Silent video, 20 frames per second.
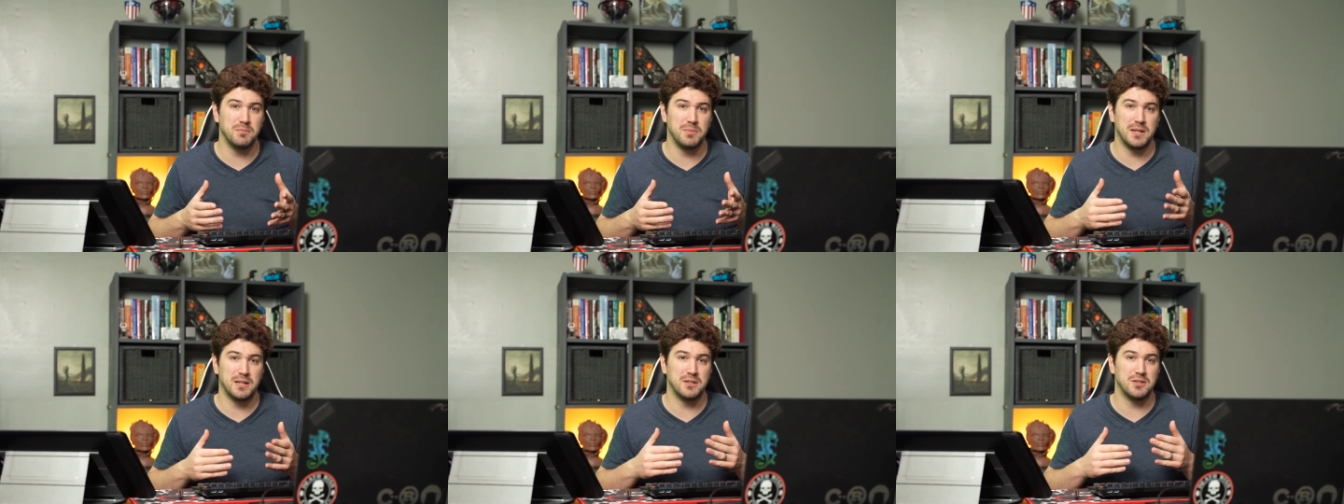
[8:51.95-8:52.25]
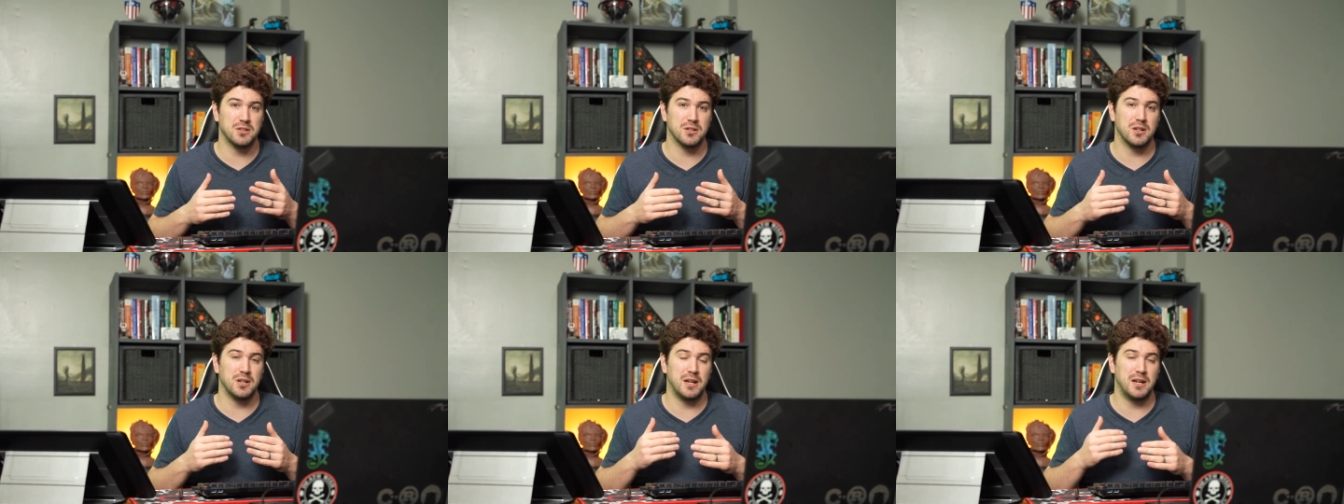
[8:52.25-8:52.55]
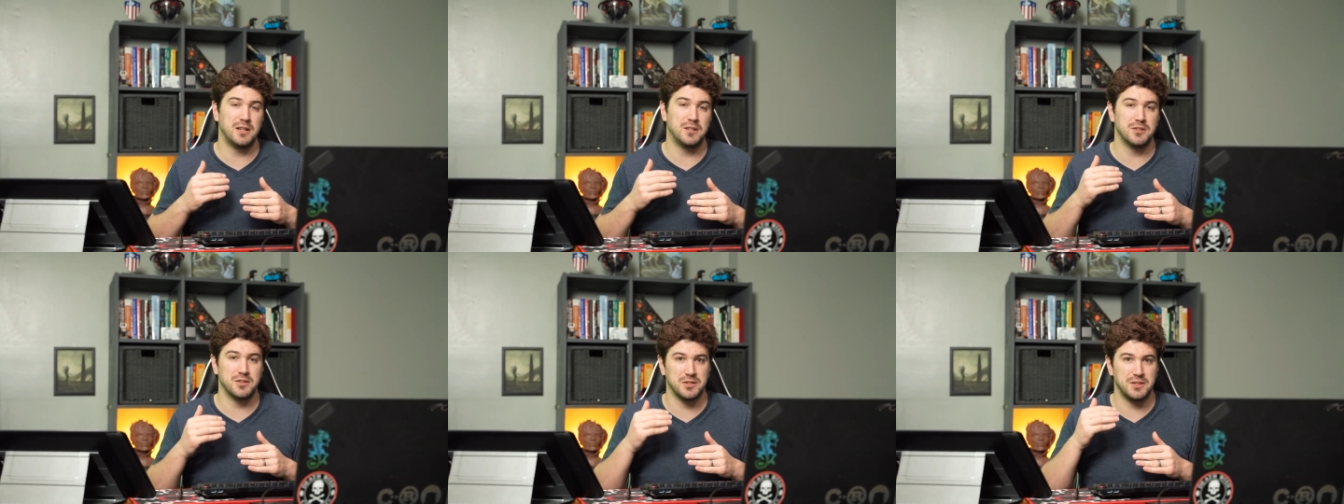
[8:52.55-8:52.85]
because you're going to
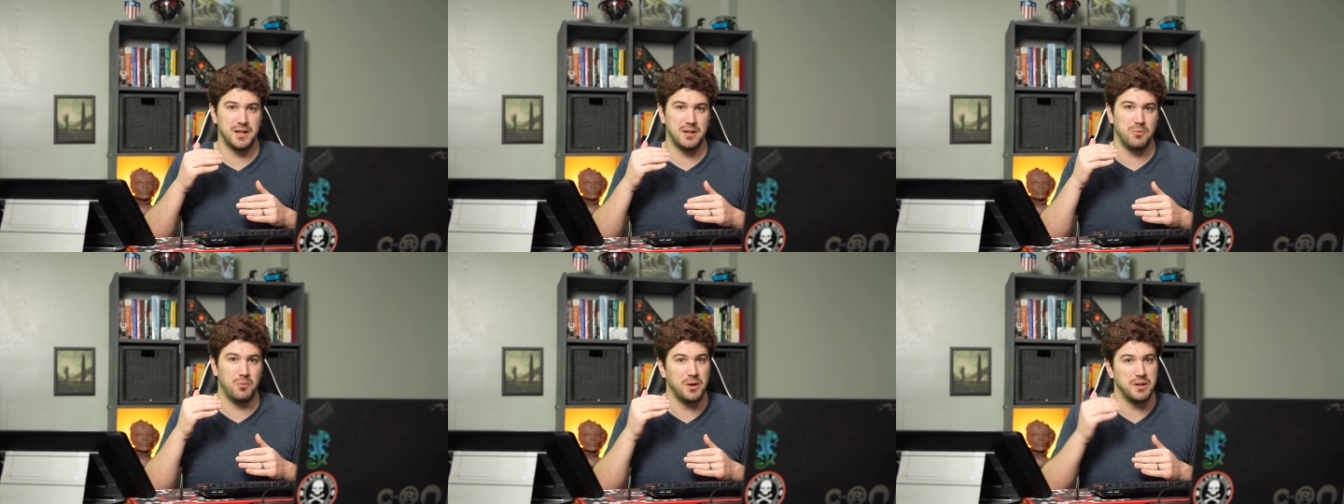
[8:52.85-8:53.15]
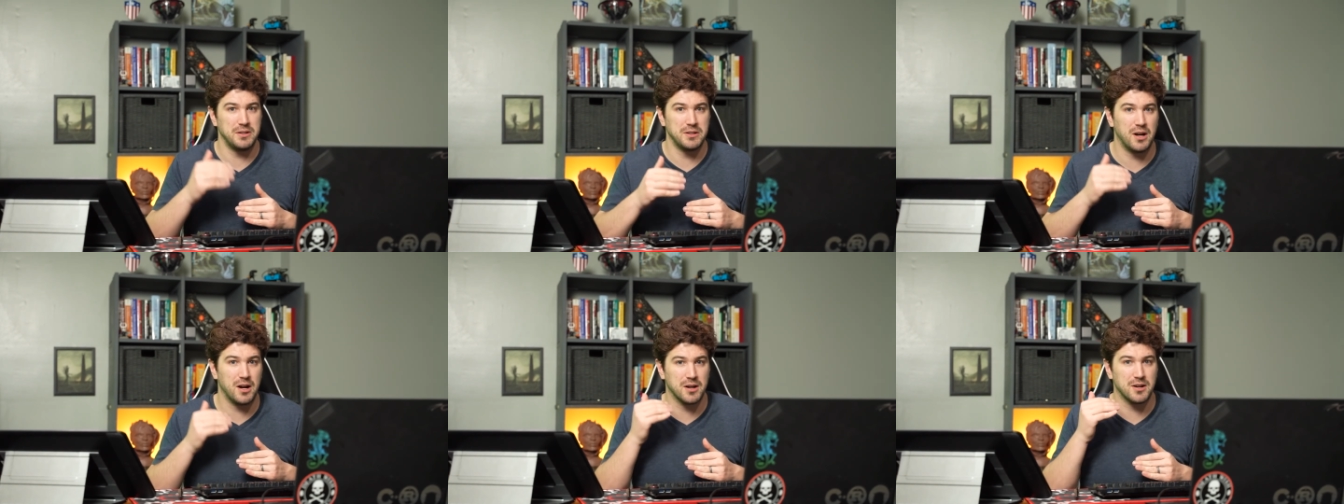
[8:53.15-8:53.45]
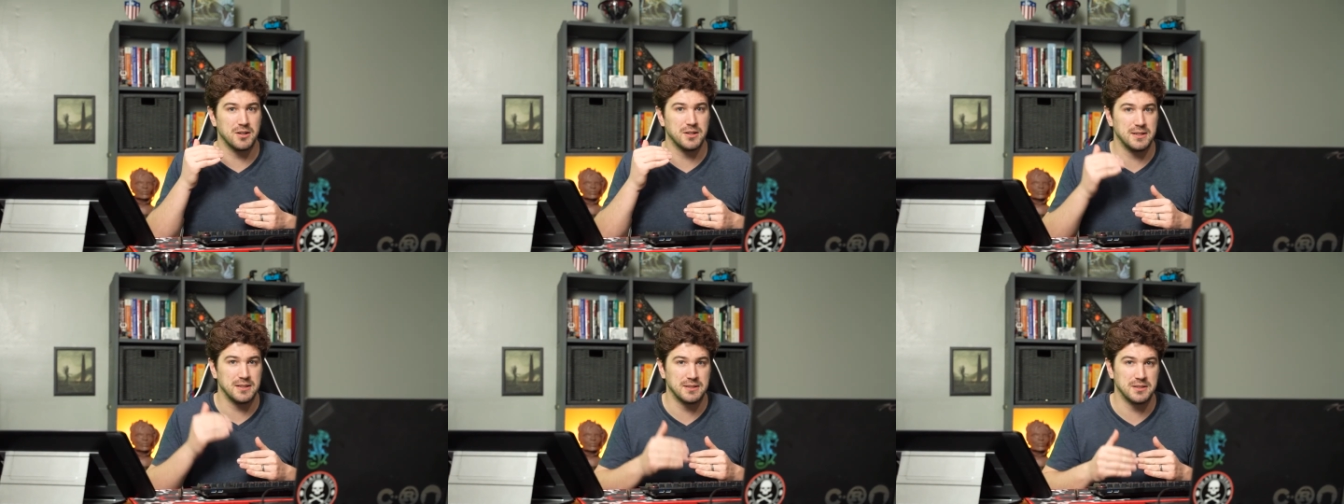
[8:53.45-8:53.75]
understand what
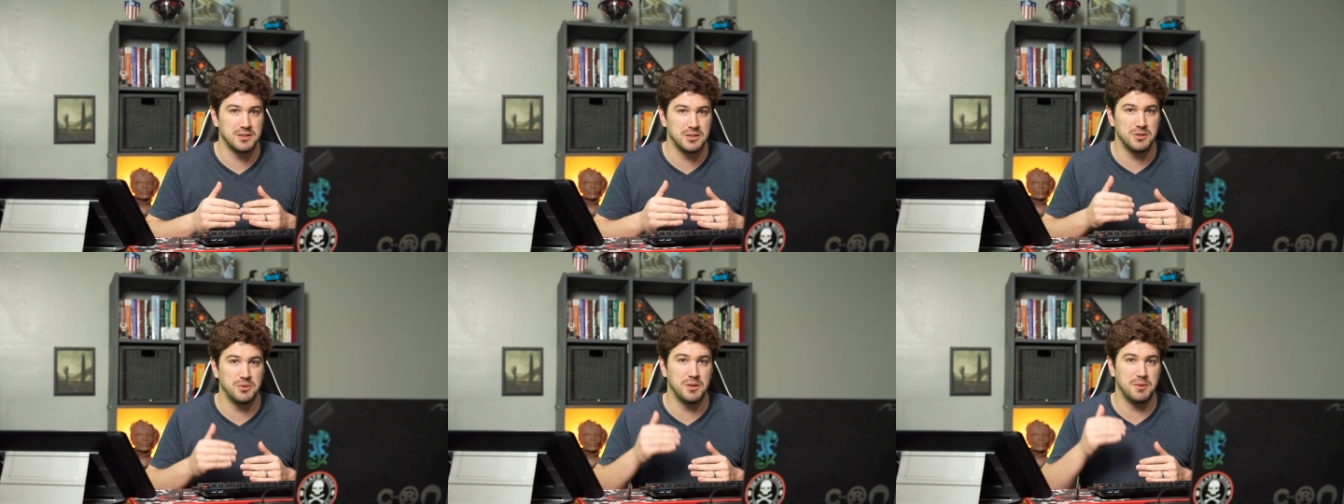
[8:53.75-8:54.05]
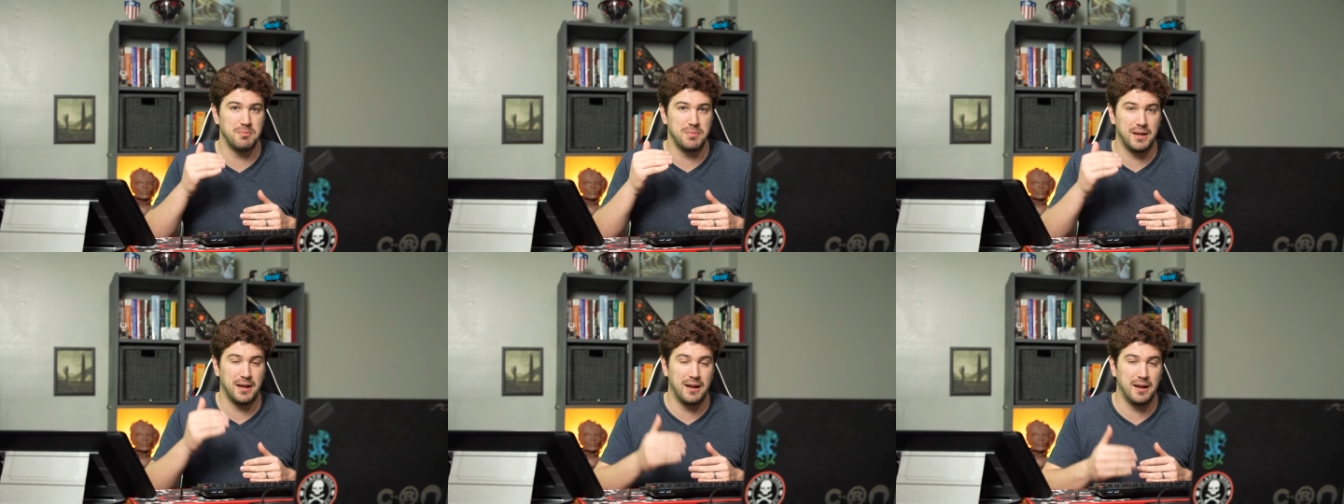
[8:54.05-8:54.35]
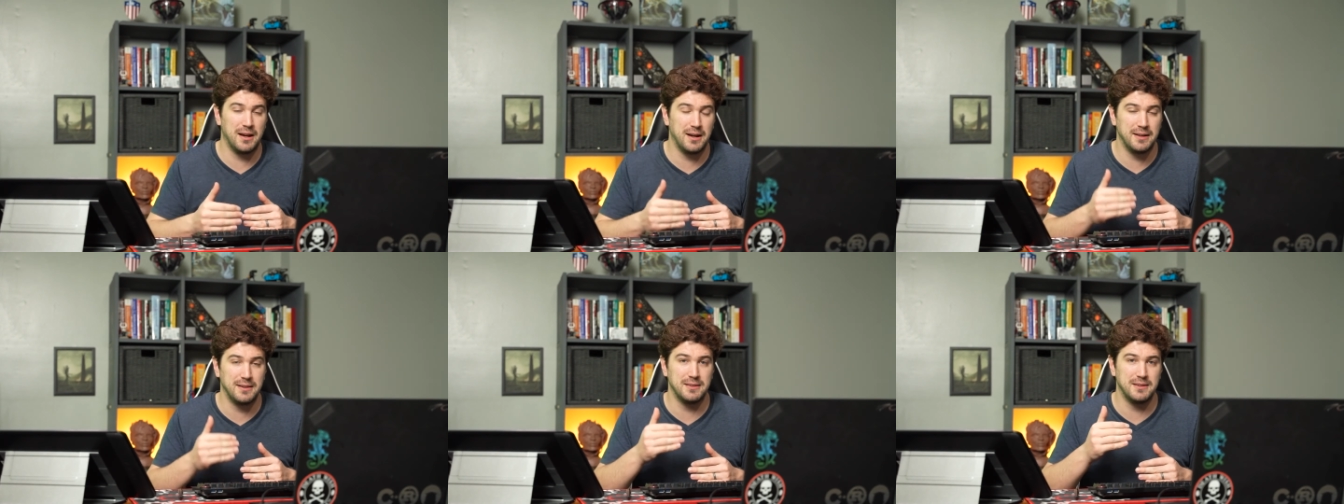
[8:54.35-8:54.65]
Docker is doing
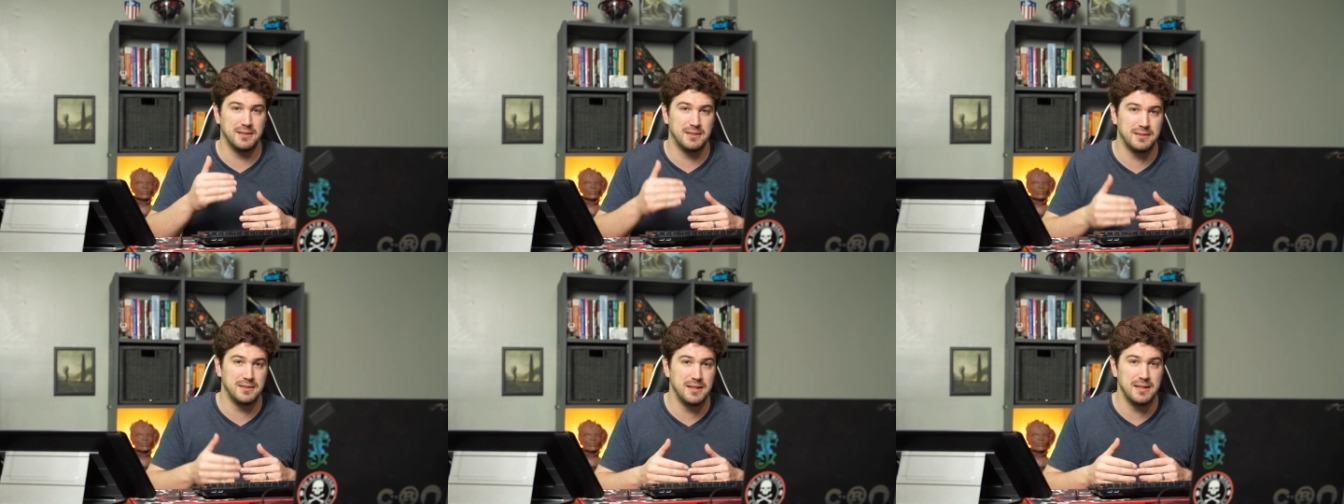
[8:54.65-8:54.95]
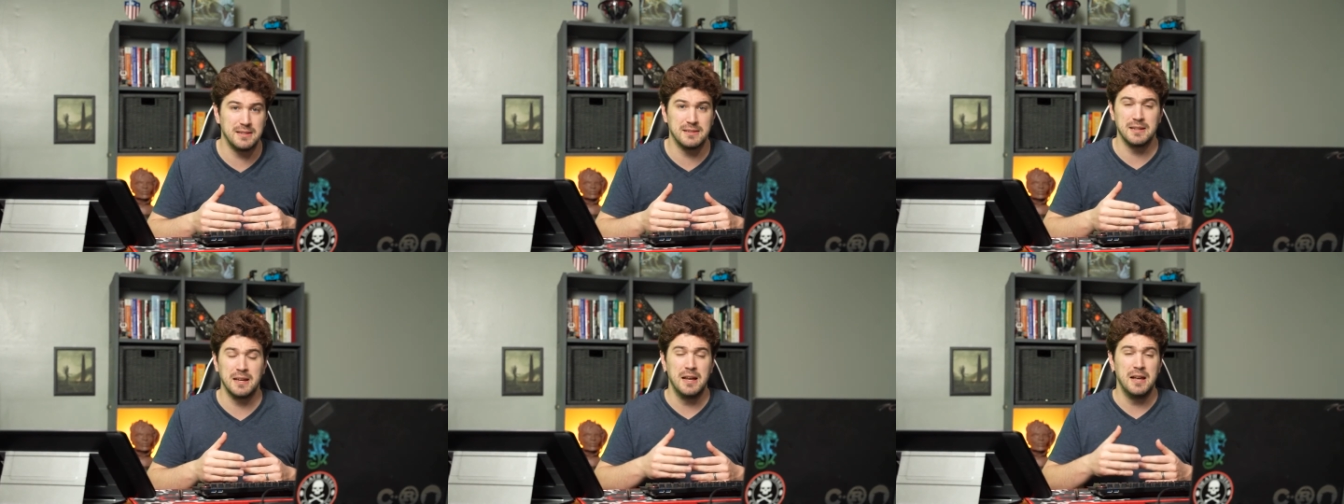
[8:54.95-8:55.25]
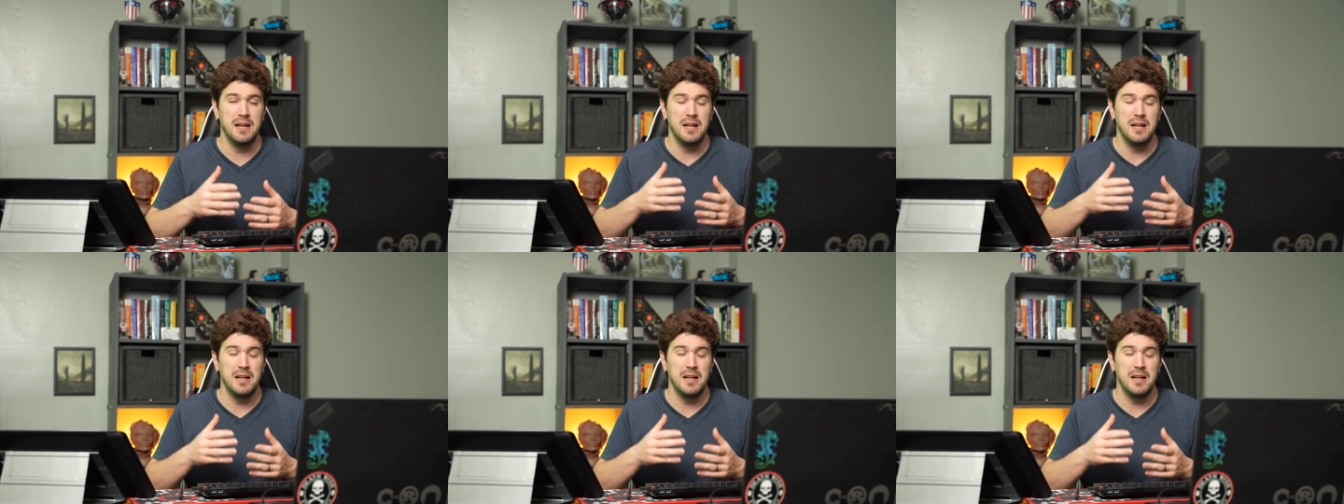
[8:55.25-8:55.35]
behind the scenes.